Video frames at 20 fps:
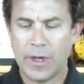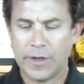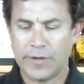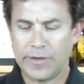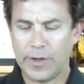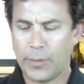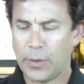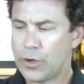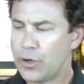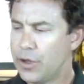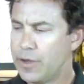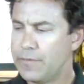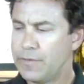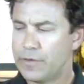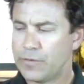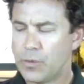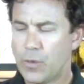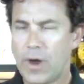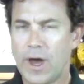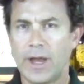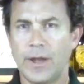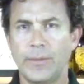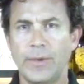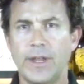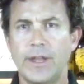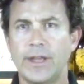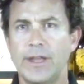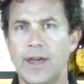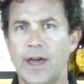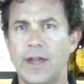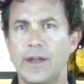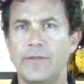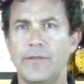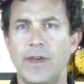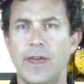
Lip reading: Typical of this wine, I'm getting kind of